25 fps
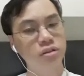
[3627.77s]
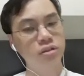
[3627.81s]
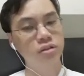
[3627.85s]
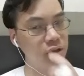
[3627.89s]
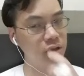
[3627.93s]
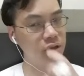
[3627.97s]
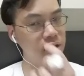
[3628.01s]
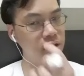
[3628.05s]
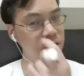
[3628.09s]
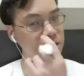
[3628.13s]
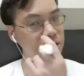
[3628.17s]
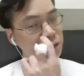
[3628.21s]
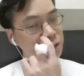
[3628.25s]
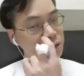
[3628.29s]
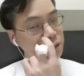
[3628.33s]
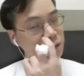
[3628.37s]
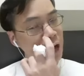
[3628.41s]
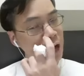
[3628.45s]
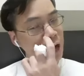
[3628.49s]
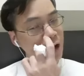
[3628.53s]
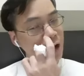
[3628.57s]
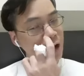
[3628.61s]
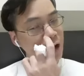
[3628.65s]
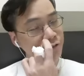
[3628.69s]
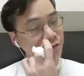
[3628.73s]
It's still
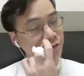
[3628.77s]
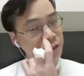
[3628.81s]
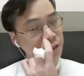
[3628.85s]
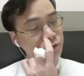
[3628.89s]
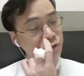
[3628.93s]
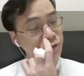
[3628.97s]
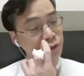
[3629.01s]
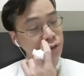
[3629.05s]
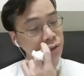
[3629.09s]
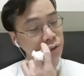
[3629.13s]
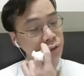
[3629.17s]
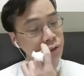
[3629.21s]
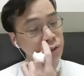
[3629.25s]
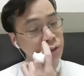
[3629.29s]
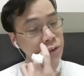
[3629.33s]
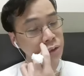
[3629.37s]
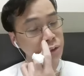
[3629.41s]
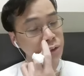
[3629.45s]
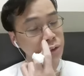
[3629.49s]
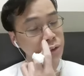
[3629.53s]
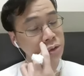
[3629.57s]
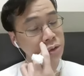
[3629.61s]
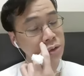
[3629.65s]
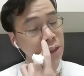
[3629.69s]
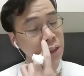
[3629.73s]
half chance for you to
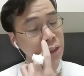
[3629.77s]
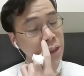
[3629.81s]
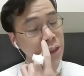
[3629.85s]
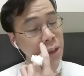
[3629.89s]
lose